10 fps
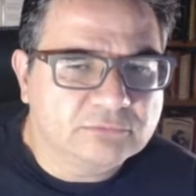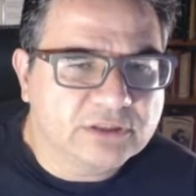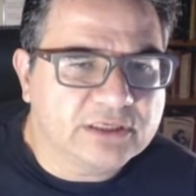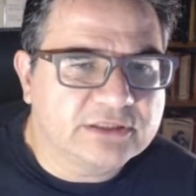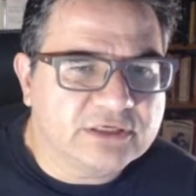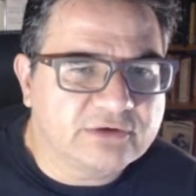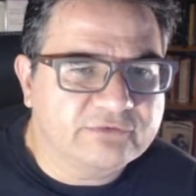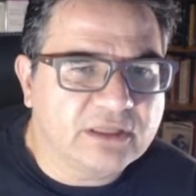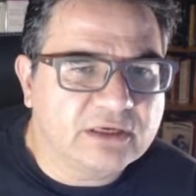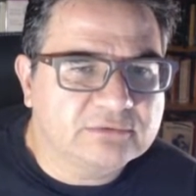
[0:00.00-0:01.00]
king
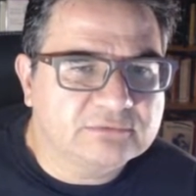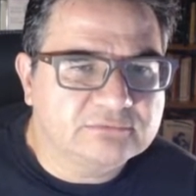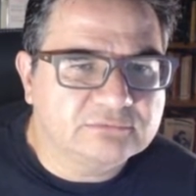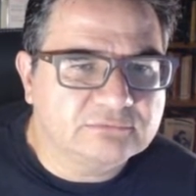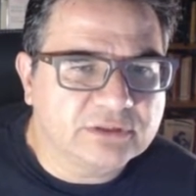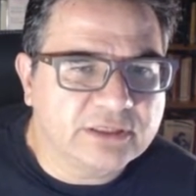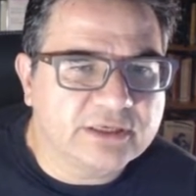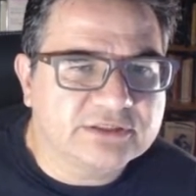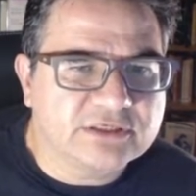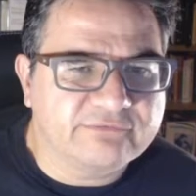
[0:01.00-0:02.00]
d7, now king
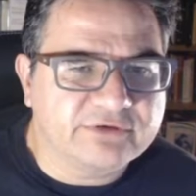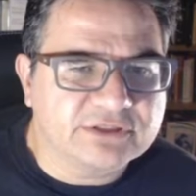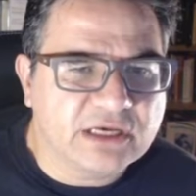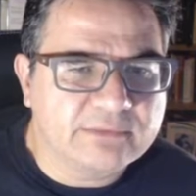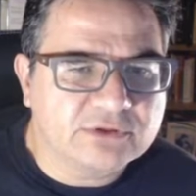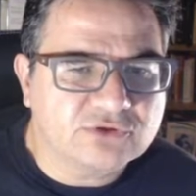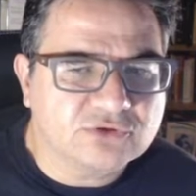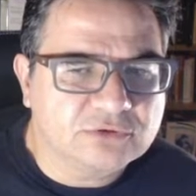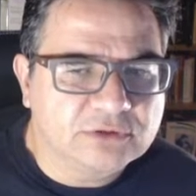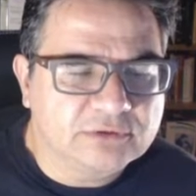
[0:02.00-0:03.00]
e7 is coming,
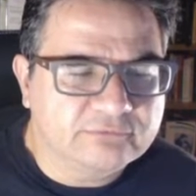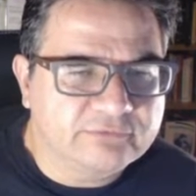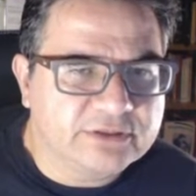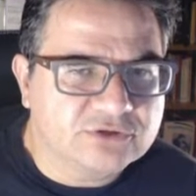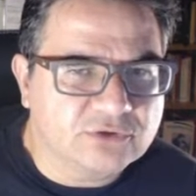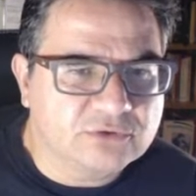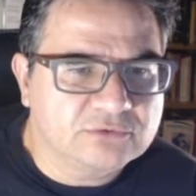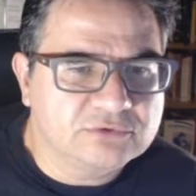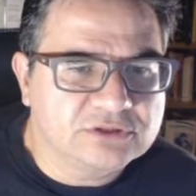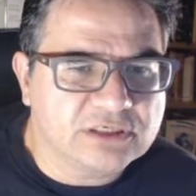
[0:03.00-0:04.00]
so there is
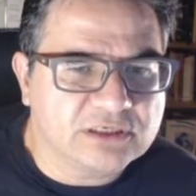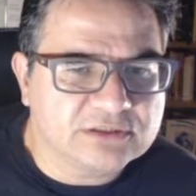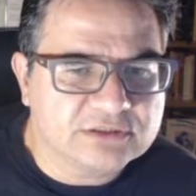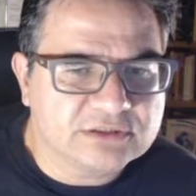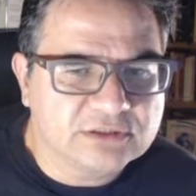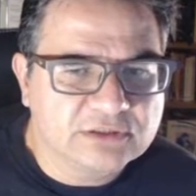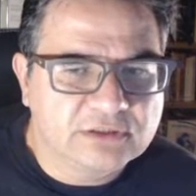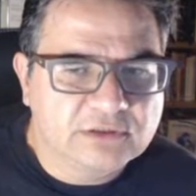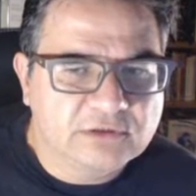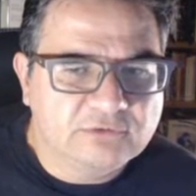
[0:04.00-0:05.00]
no chances
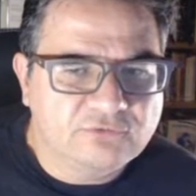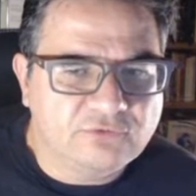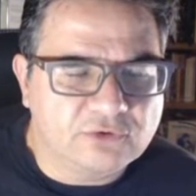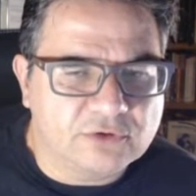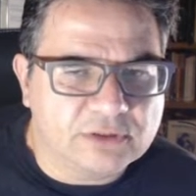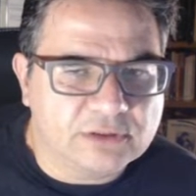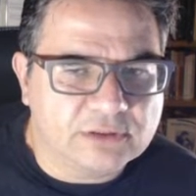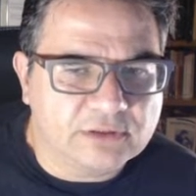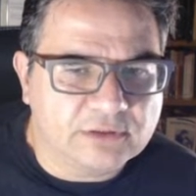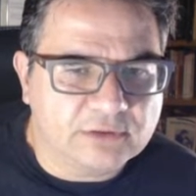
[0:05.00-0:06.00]
for
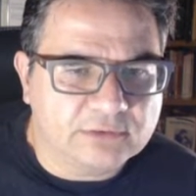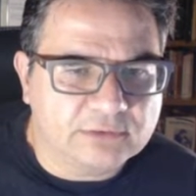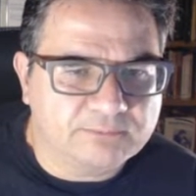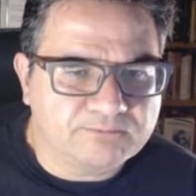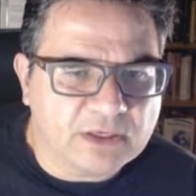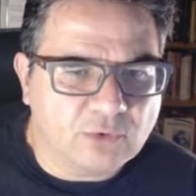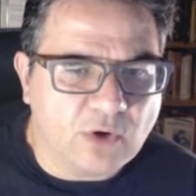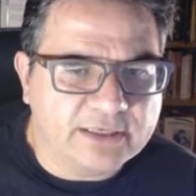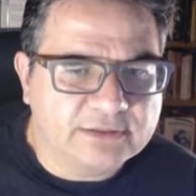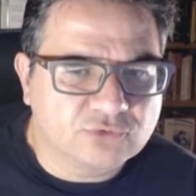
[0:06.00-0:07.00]
a
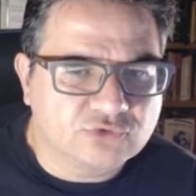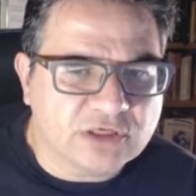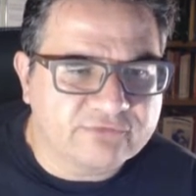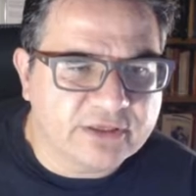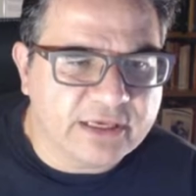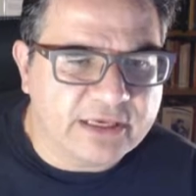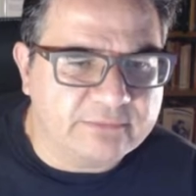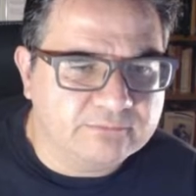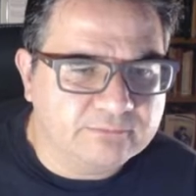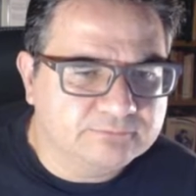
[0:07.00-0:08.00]
white to save the
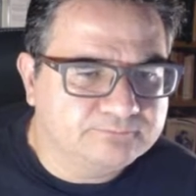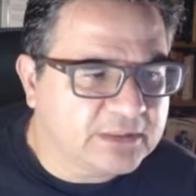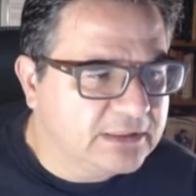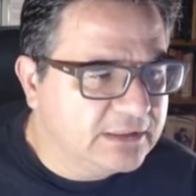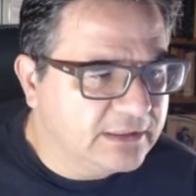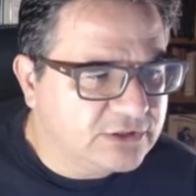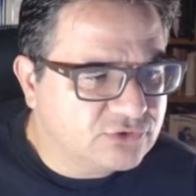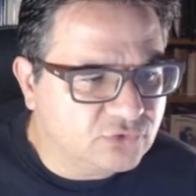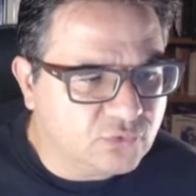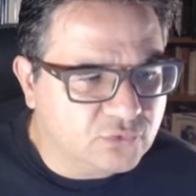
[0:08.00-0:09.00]
game. Let's
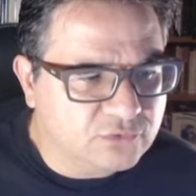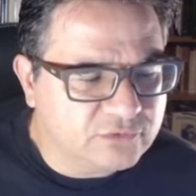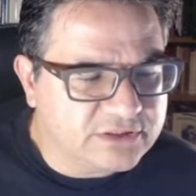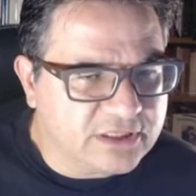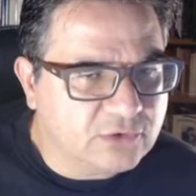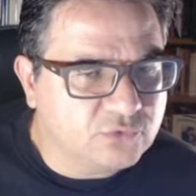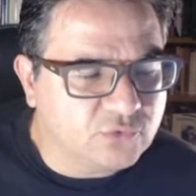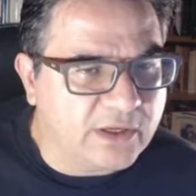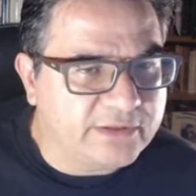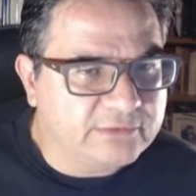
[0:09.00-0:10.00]
go to the second
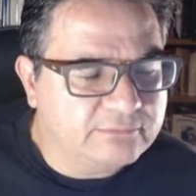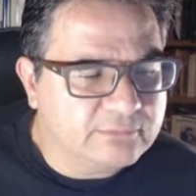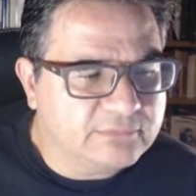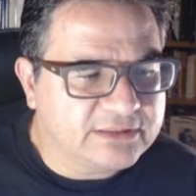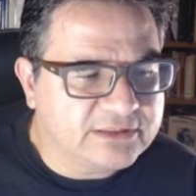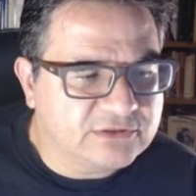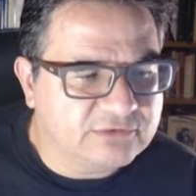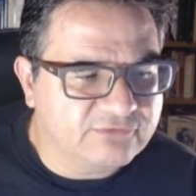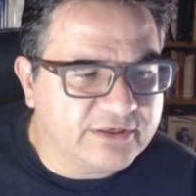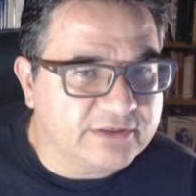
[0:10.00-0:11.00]
one that is
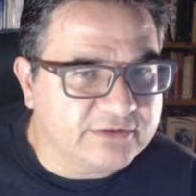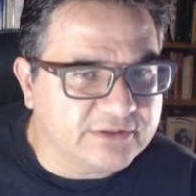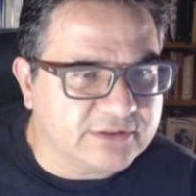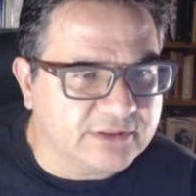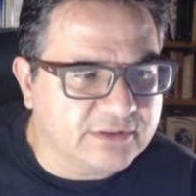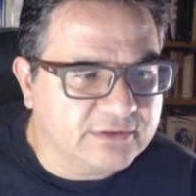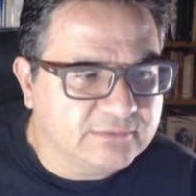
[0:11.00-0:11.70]
very interesting.